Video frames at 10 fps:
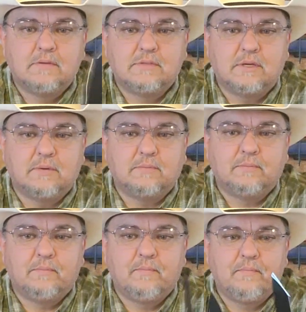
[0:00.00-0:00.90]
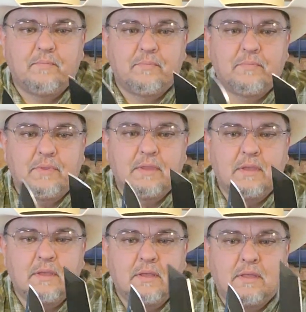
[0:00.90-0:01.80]
So
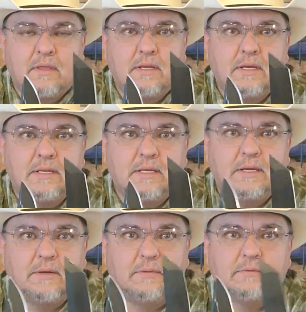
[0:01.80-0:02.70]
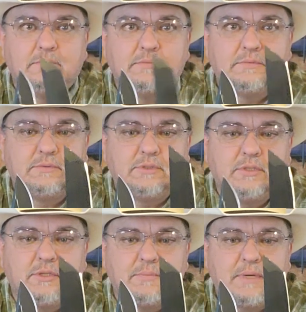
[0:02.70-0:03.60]
there you go.
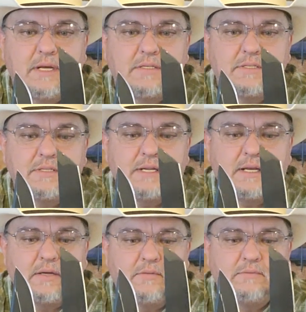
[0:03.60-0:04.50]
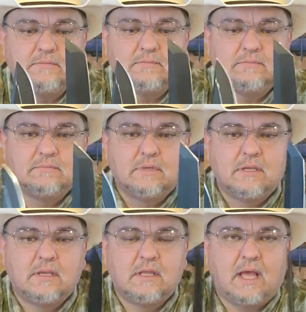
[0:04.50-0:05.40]
Good comparison there.
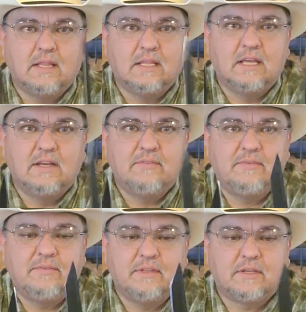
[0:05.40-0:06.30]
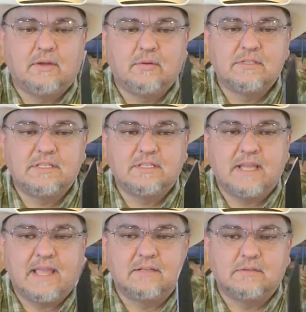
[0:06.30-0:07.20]
I love the cold steel
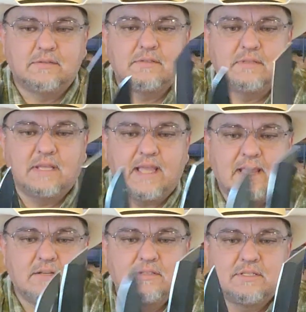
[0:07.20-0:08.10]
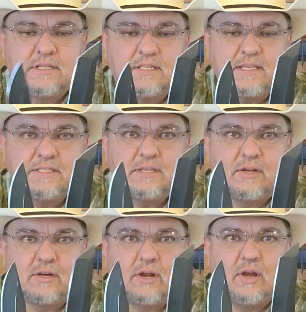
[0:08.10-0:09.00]
handles. The handles on these
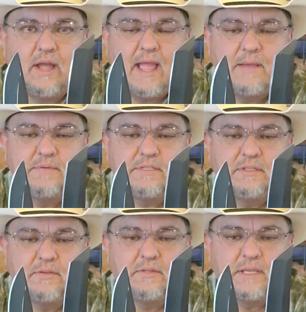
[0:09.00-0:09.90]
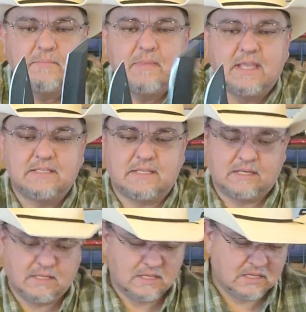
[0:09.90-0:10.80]
are absolutely amazing.